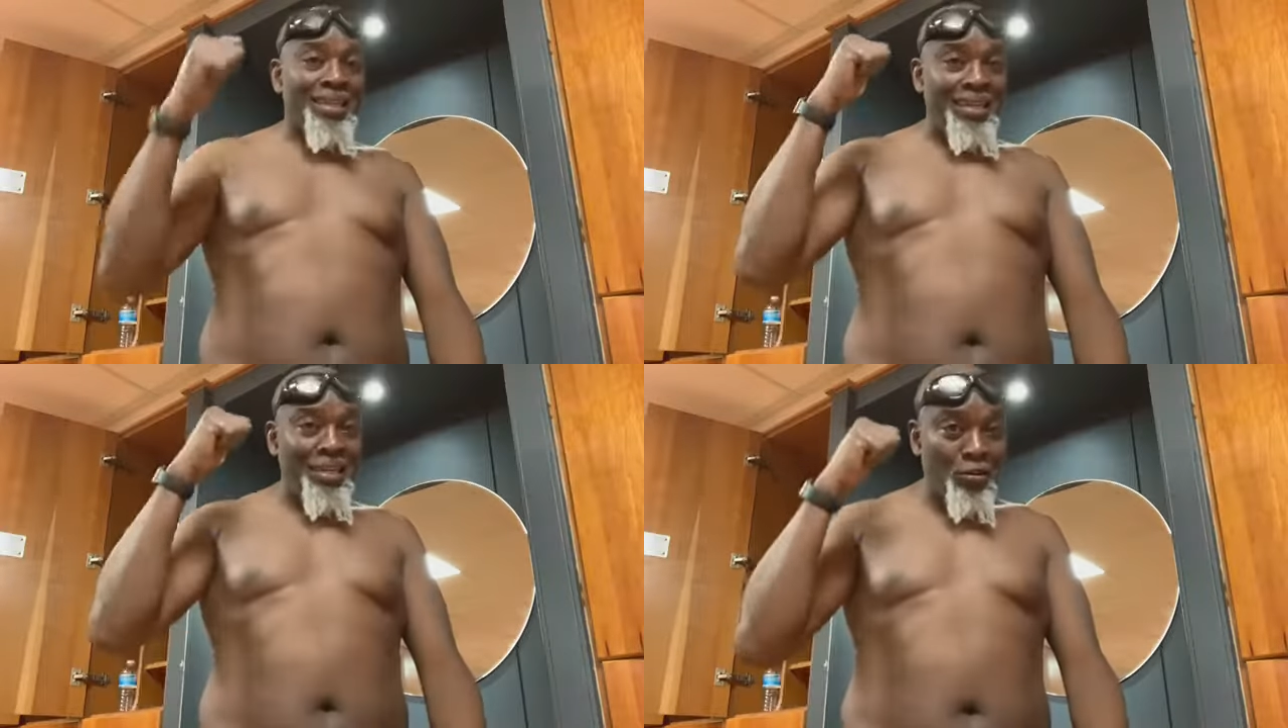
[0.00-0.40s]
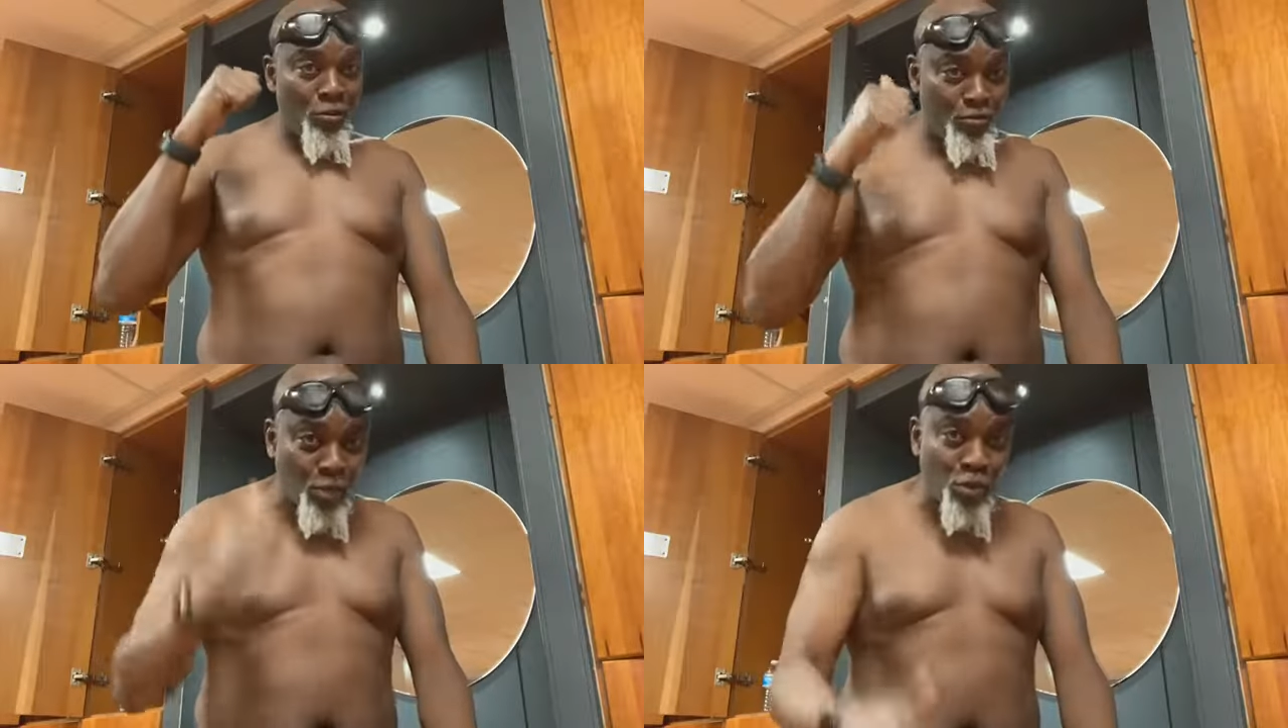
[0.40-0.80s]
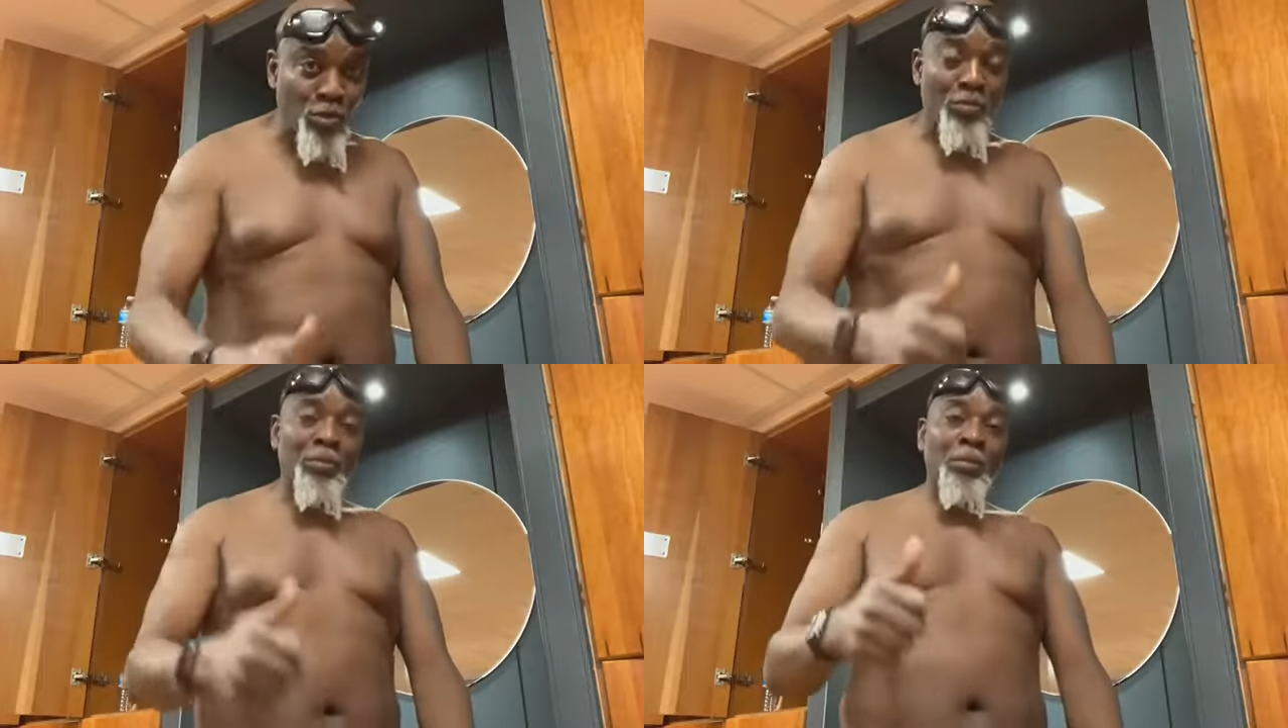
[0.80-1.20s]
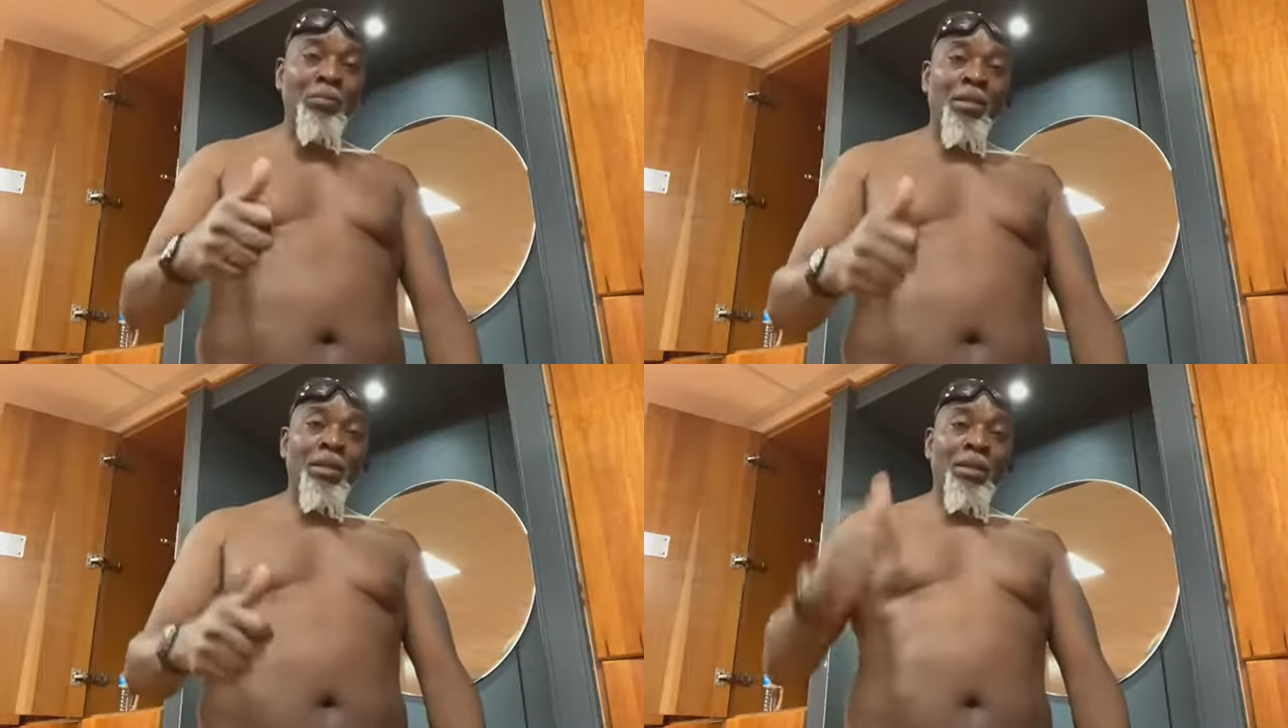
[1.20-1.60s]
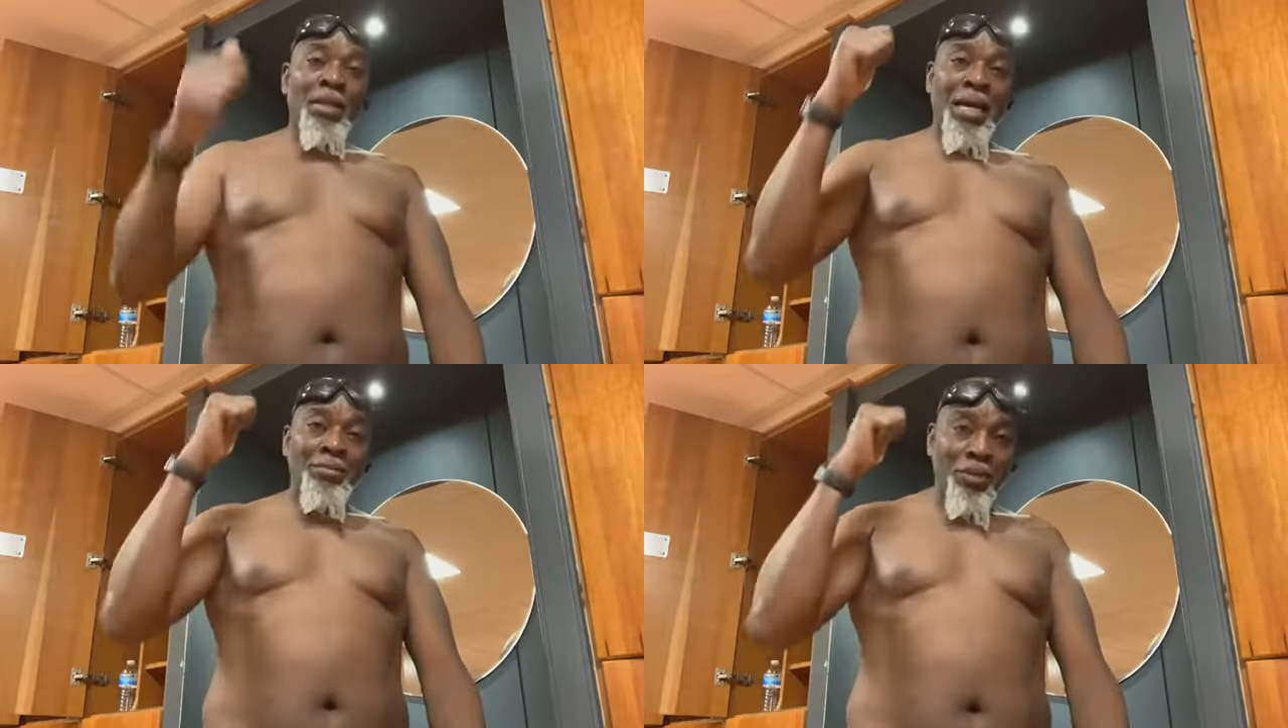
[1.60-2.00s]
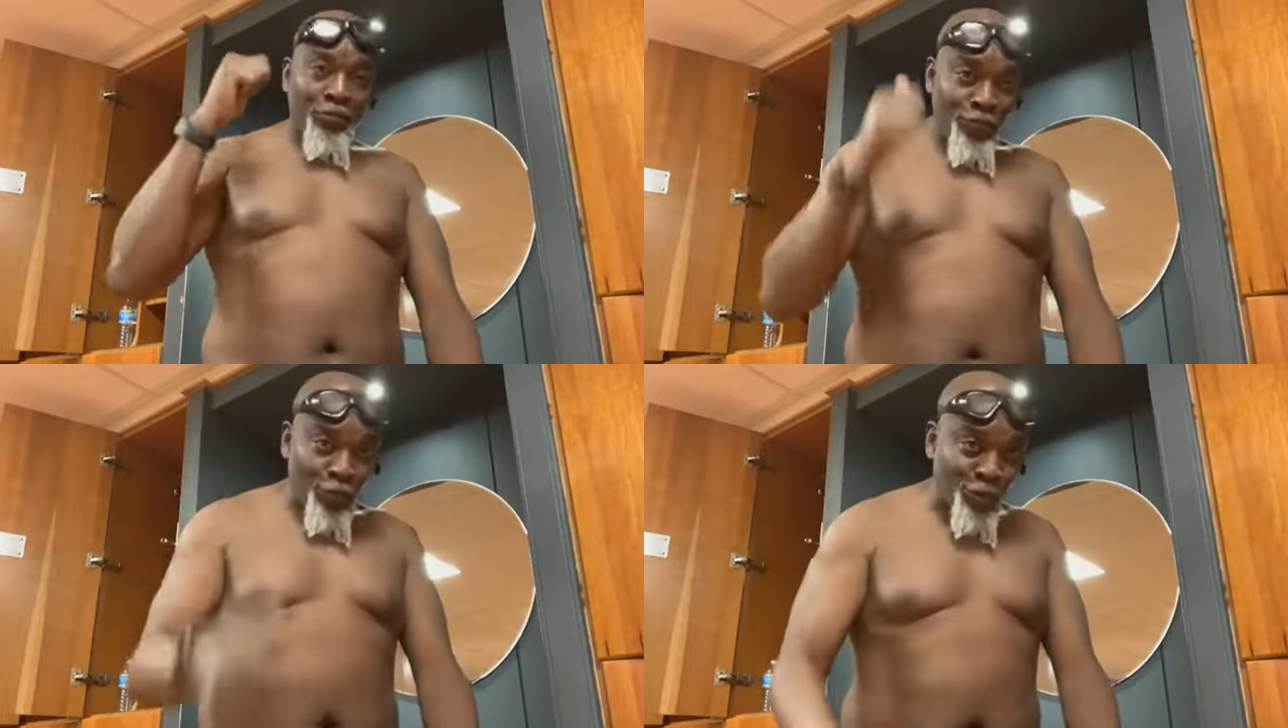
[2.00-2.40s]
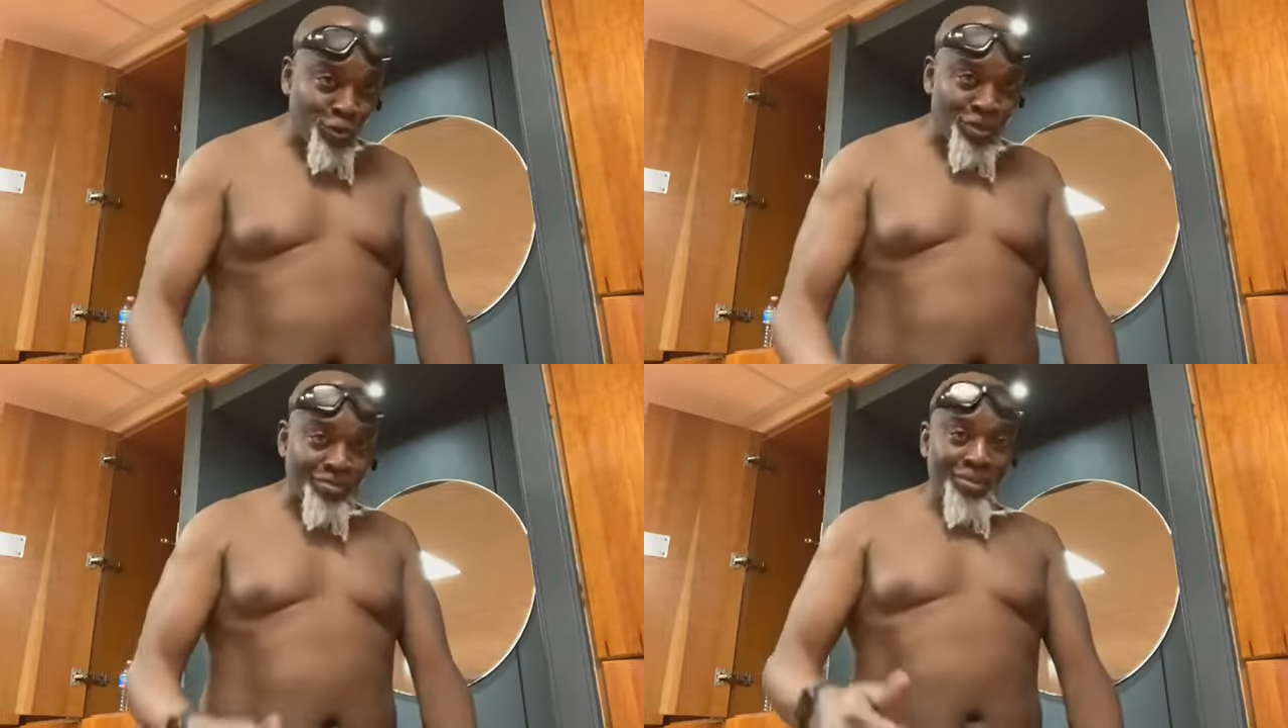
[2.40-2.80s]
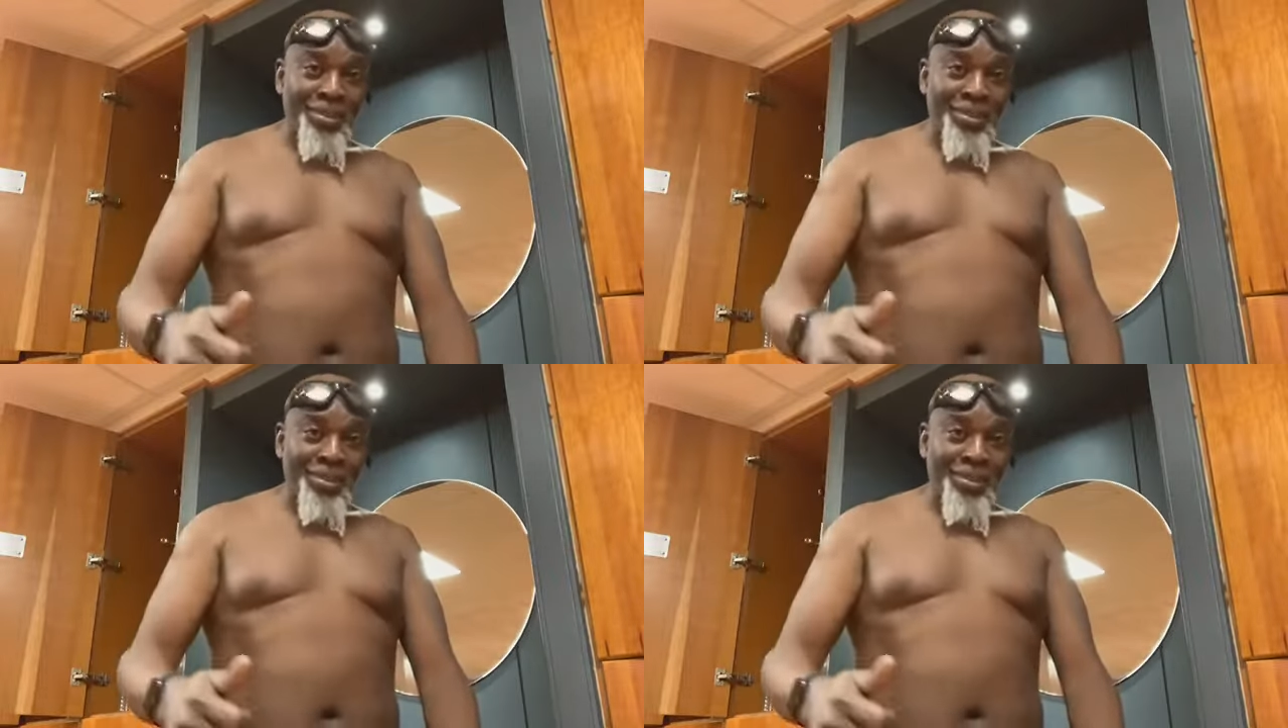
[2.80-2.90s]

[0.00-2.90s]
in a pool. I'm the first one.